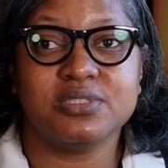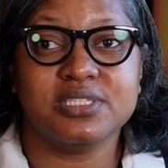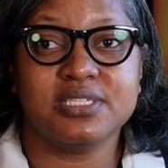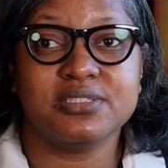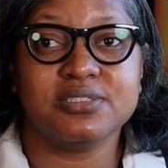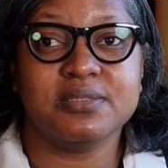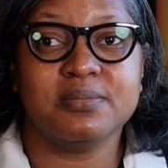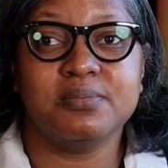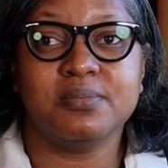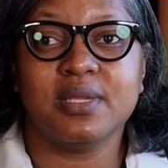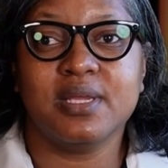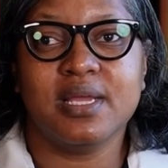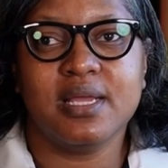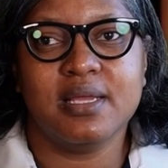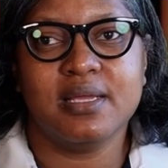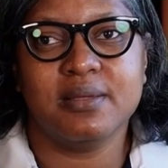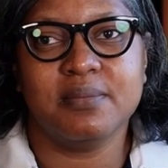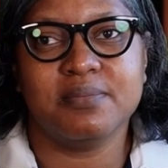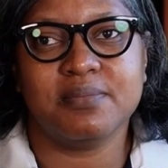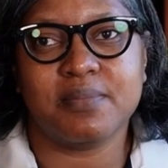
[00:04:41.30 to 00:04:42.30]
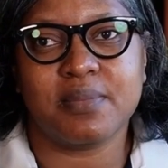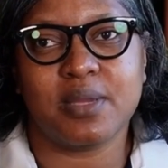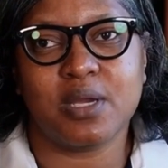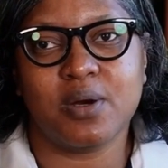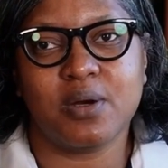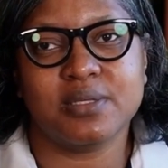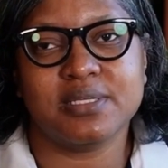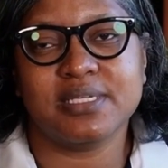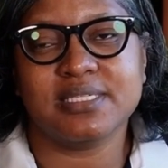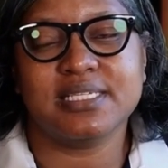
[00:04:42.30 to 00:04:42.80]
just
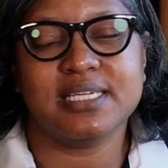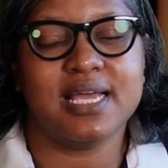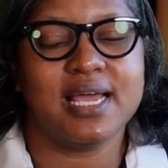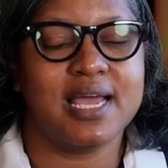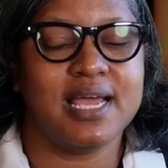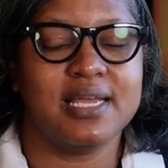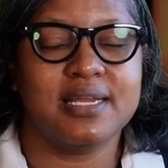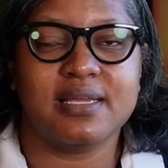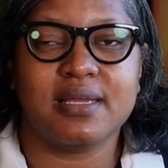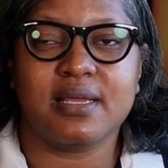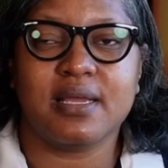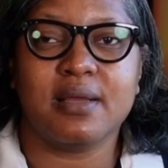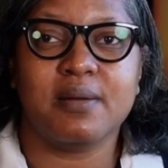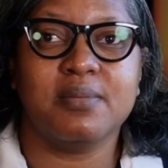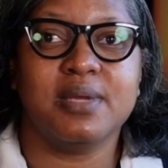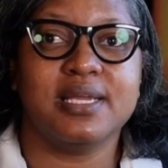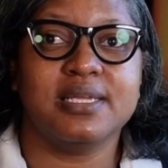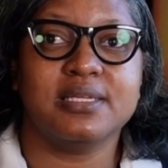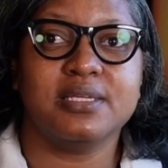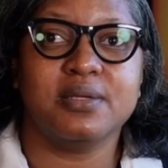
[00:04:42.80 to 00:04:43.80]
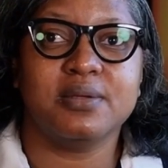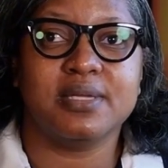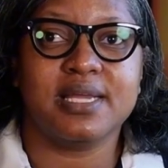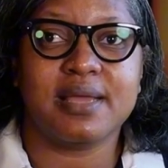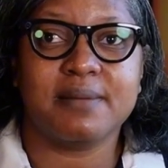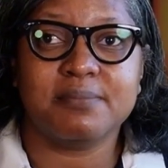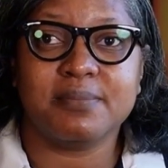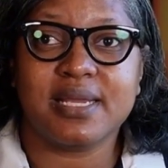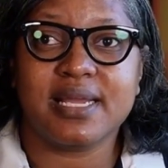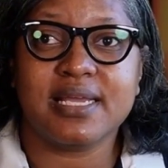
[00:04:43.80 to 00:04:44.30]
on the side, right there on
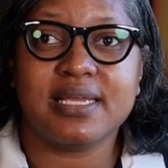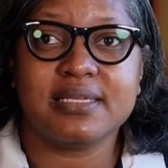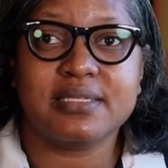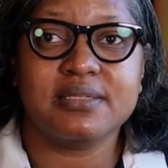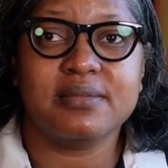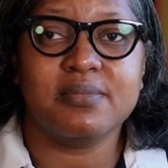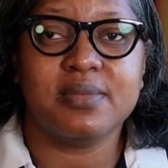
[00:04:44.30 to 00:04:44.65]
that pane,